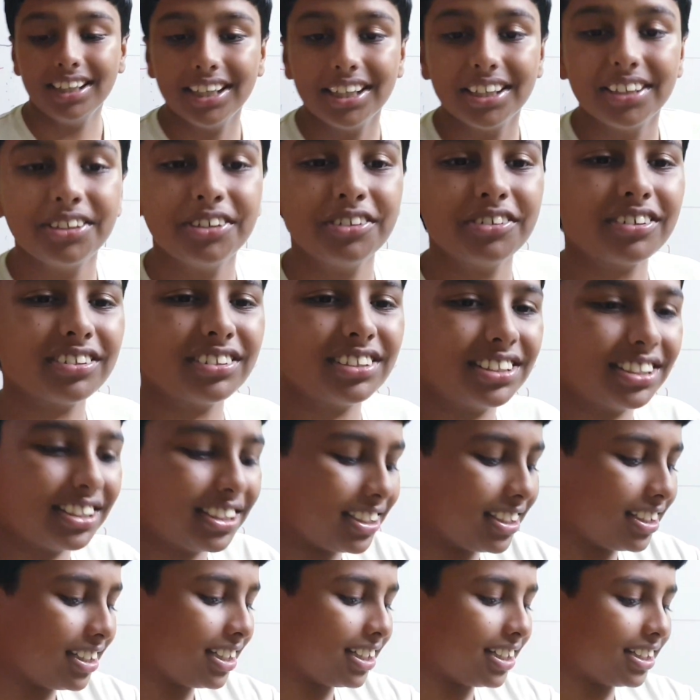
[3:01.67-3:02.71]
you could
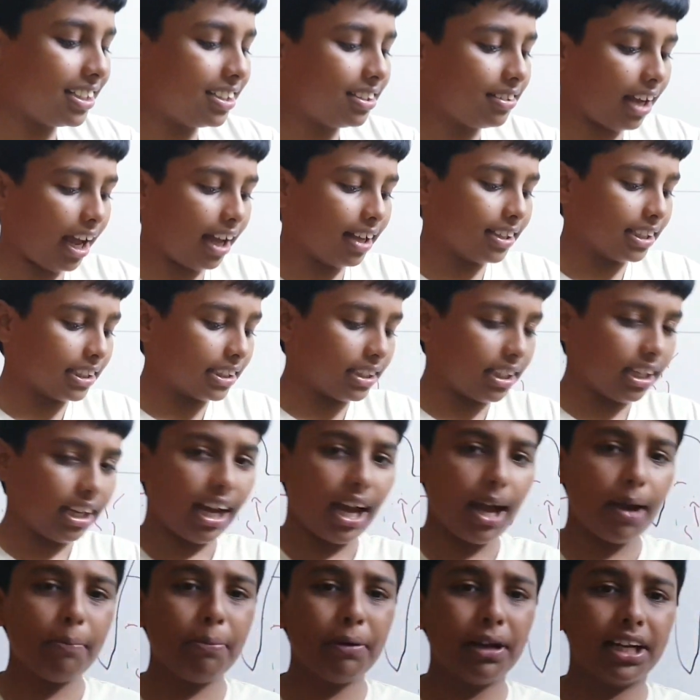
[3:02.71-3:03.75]
see it as
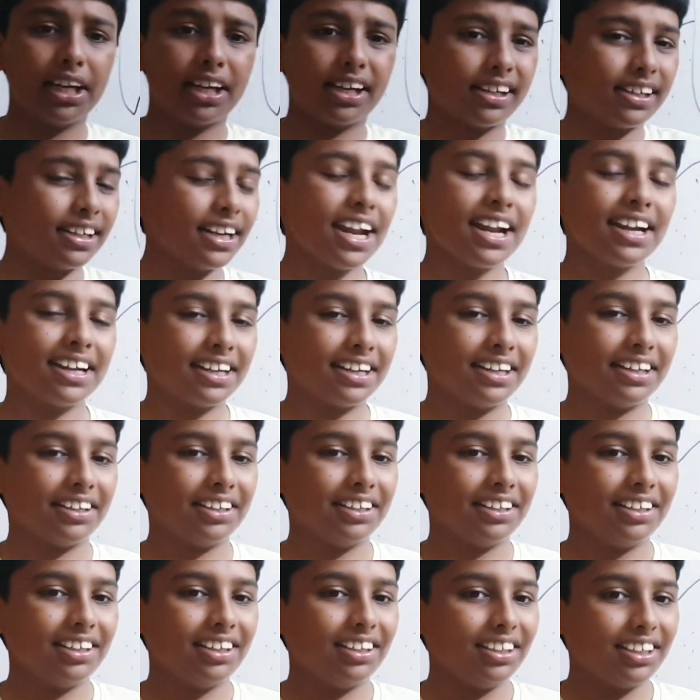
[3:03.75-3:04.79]
a bit red.
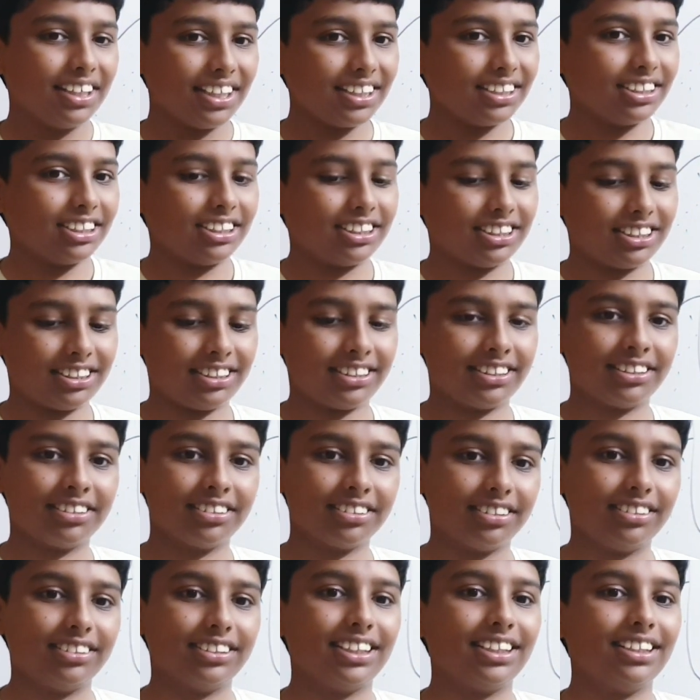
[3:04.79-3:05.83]
Yes,
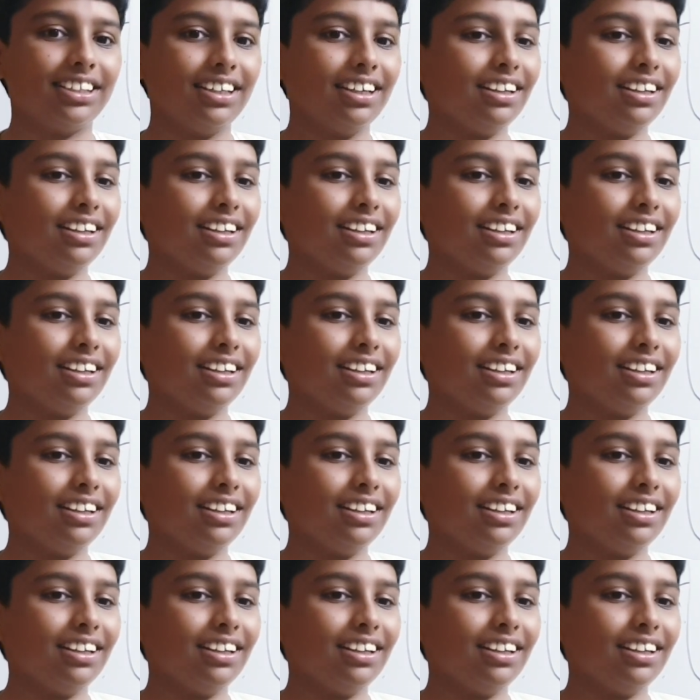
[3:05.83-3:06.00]
so